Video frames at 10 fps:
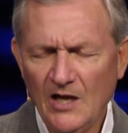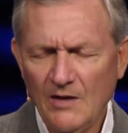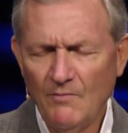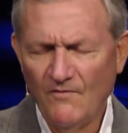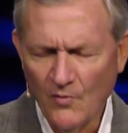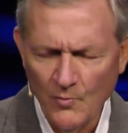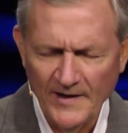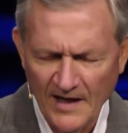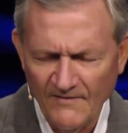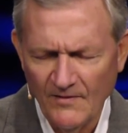before we
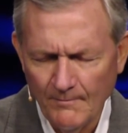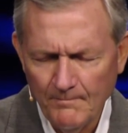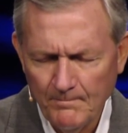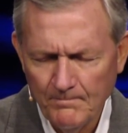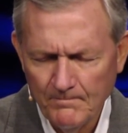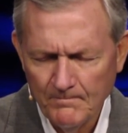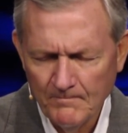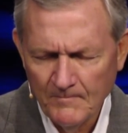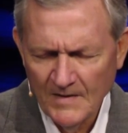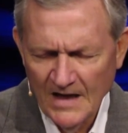love
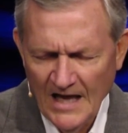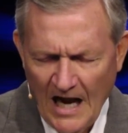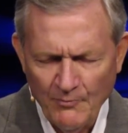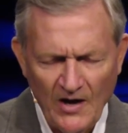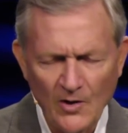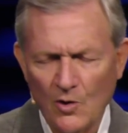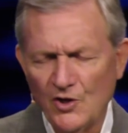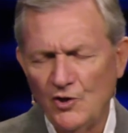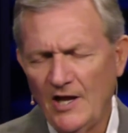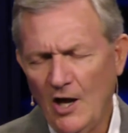them. I pray, Lord,
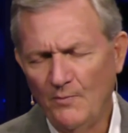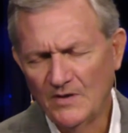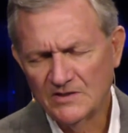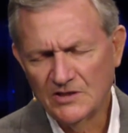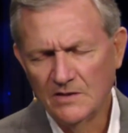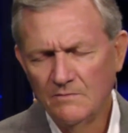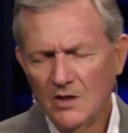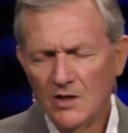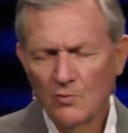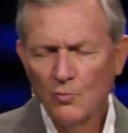you'd help us
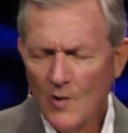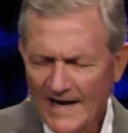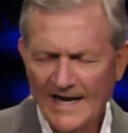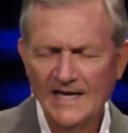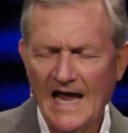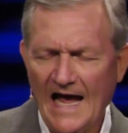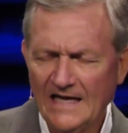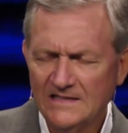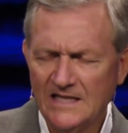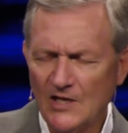to
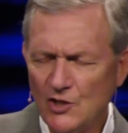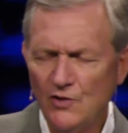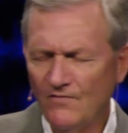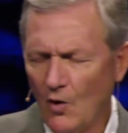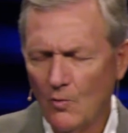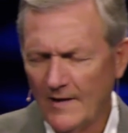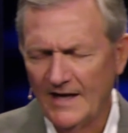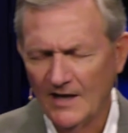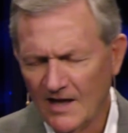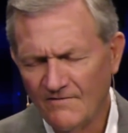recognize that you've
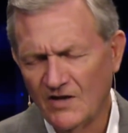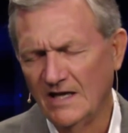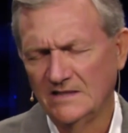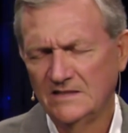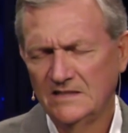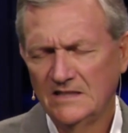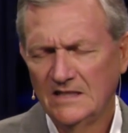already loved us.